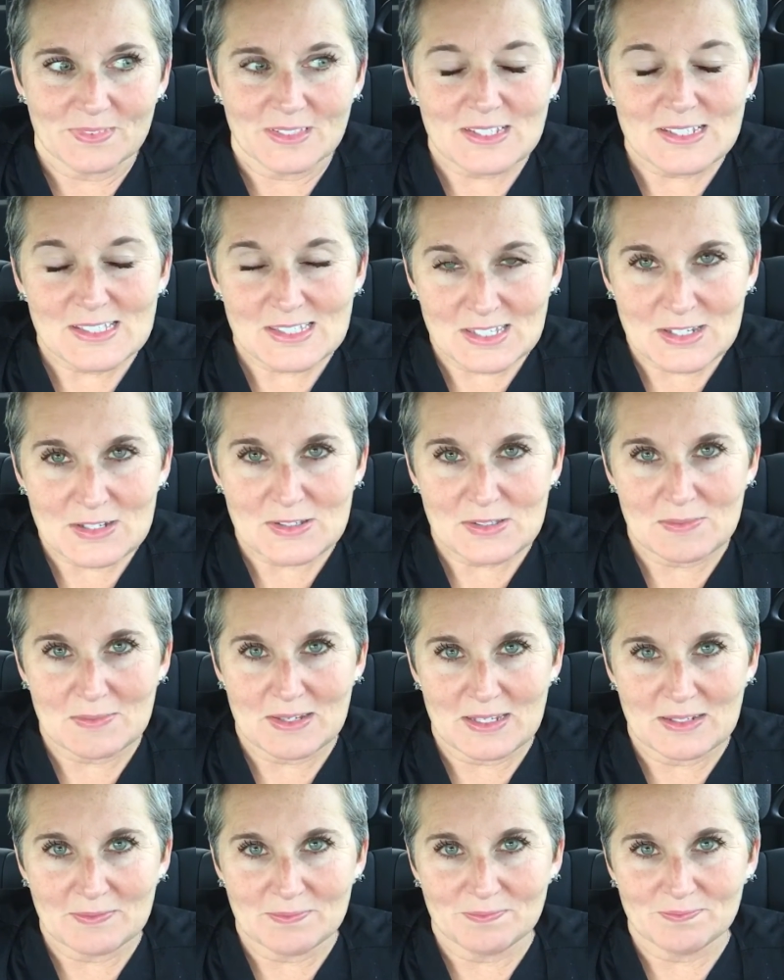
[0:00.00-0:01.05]
Excuse
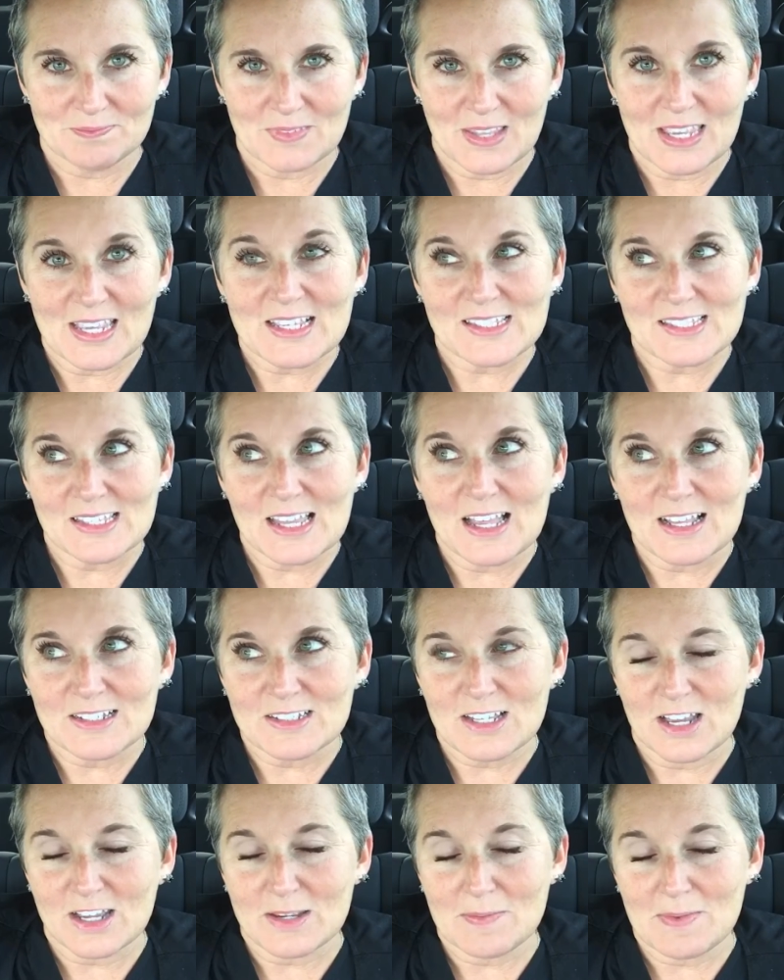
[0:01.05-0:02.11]
me. I guess not
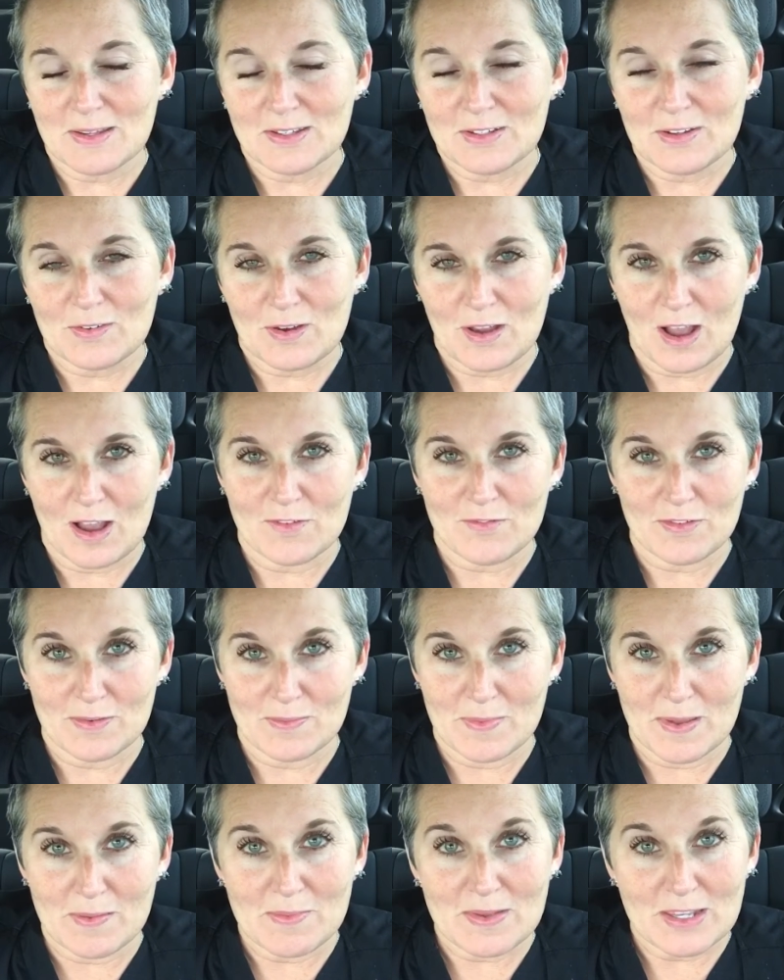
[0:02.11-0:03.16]
talking about no coffee
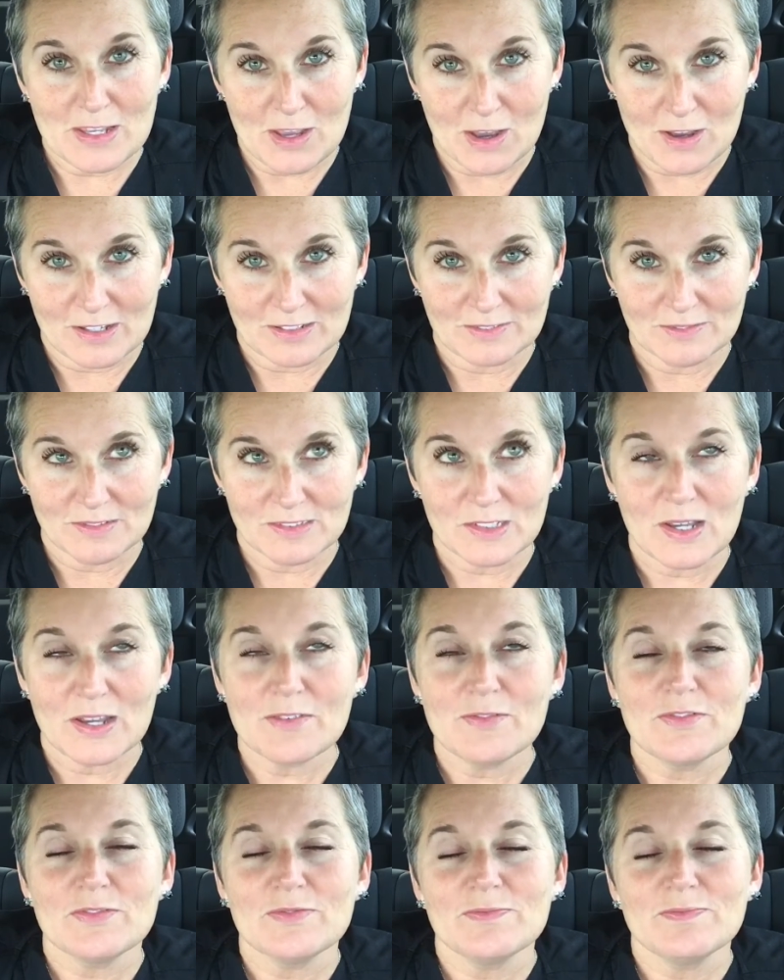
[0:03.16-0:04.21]
made me yawn. So I,
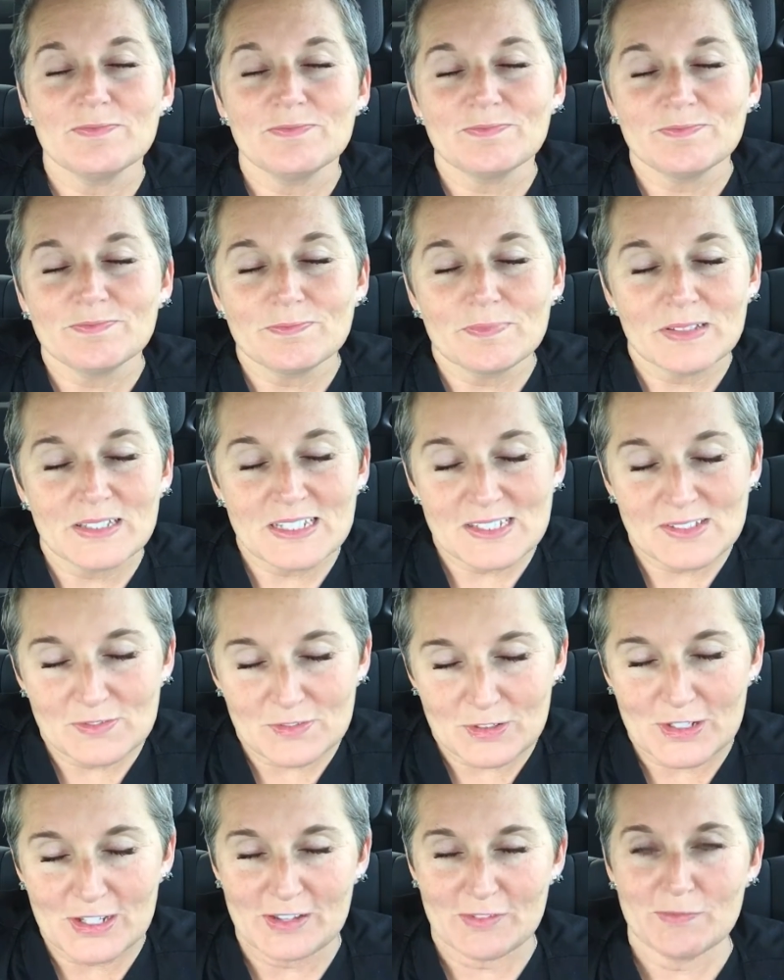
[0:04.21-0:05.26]
please
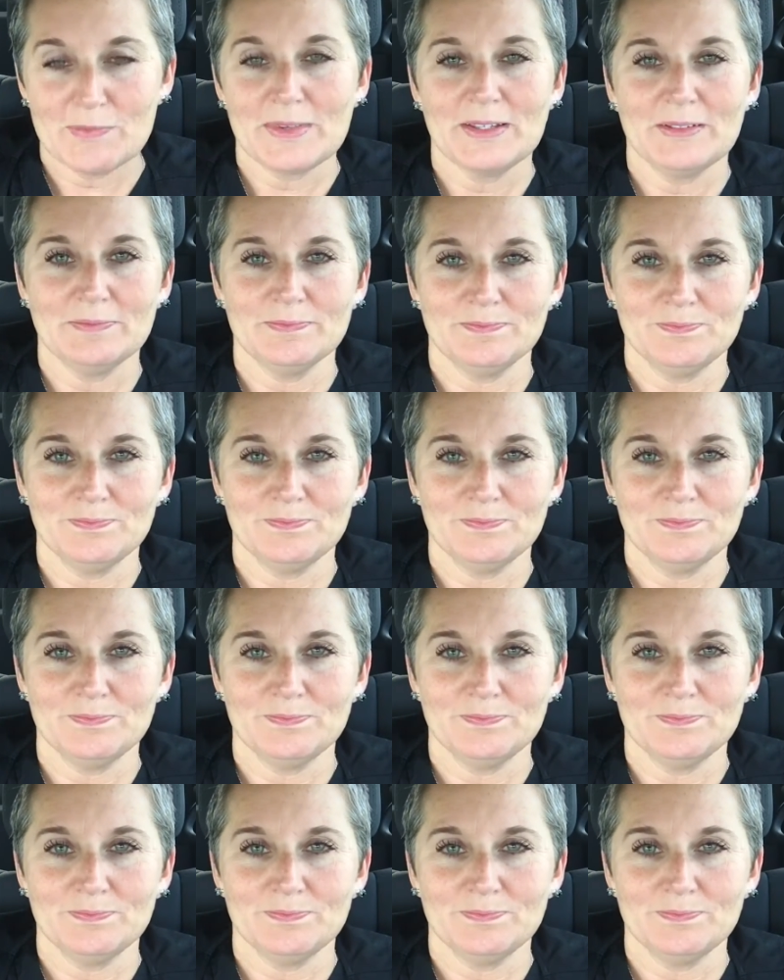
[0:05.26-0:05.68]
forgive me.